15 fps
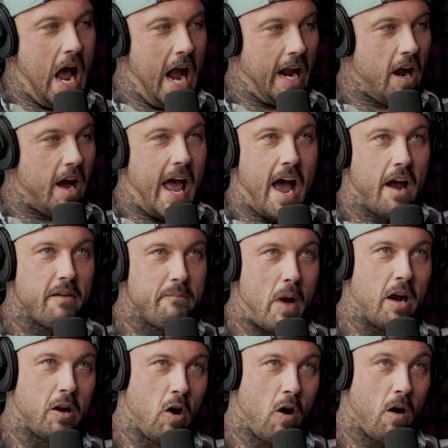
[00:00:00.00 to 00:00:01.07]
I got out of
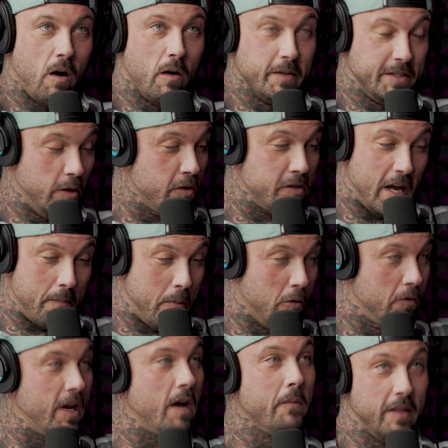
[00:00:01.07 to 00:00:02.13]
my car. As soon as I
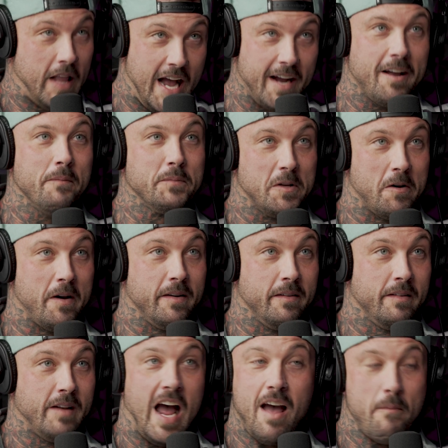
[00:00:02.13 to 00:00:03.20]
pulled up, the light comes
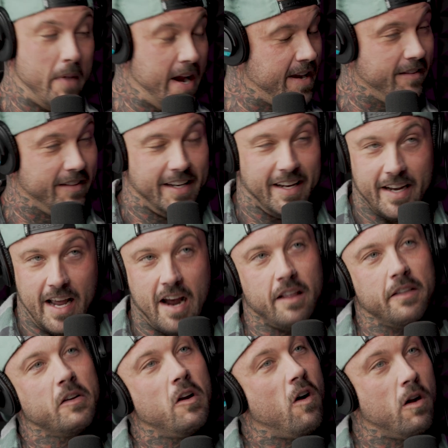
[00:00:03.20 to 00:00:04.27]
on. I immediately get
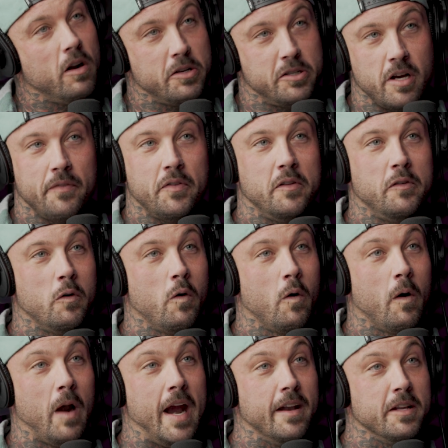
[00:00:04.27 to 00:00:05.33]
out of the car, shut the
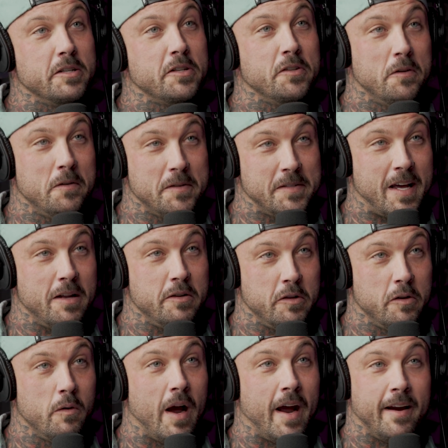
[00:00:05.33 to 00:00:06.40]
door, and as soon as I
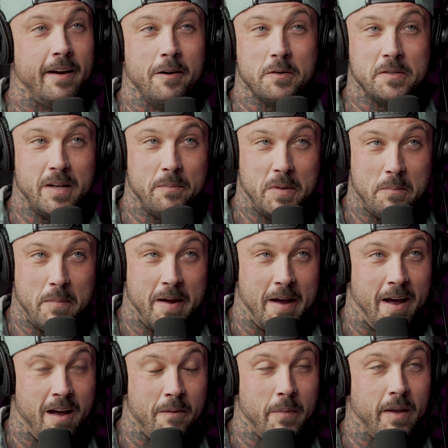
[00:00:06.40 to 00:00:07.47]
do, I hear something
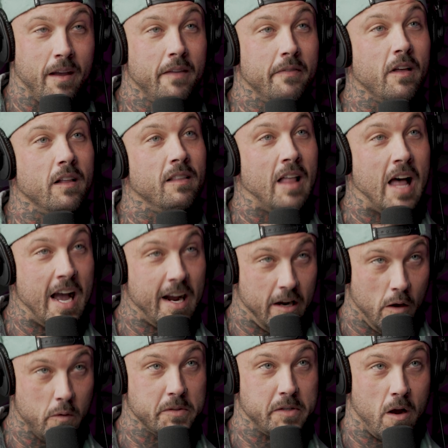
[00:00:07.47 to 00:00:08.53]
behind me. The light
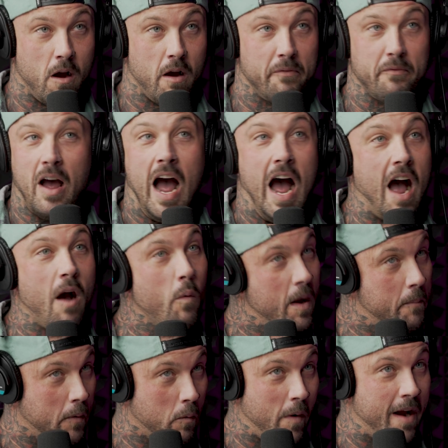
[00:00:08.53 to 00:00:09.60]
goes off. I
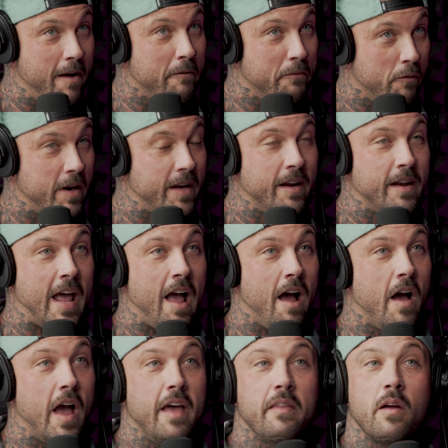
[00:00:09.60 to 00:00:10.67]
whip around freaking
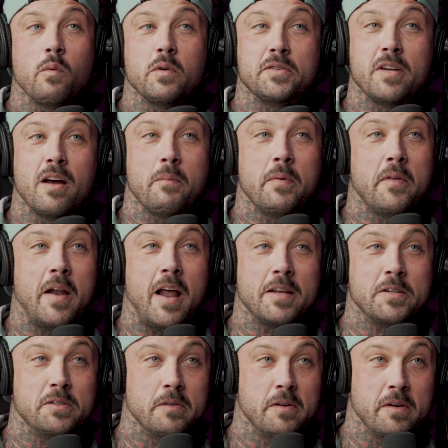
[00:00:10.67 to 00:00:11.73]
out, and there was something that
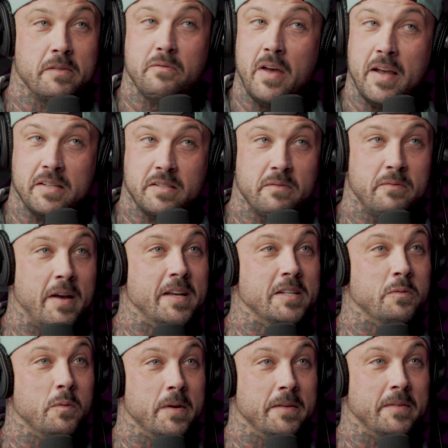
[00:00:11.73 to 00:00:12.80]
I stood face to
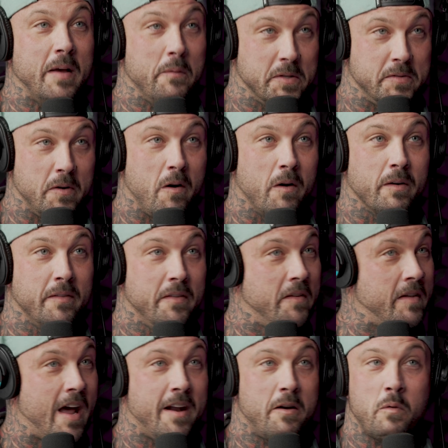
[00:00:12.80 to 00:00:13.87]
face with that was darker than
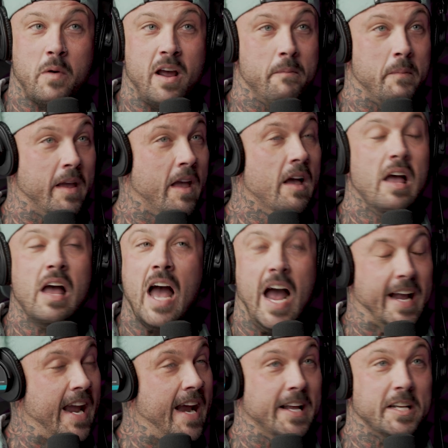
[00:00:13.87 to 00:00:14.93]
the night around me.
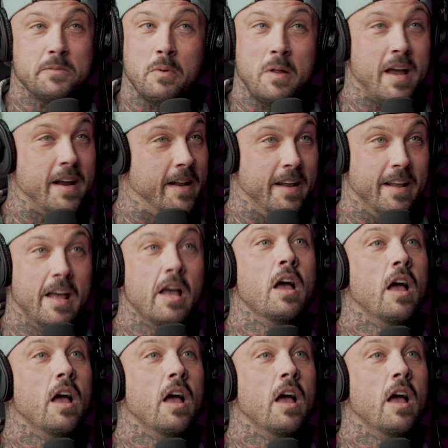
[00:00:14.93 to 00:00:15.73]
I can't explain it,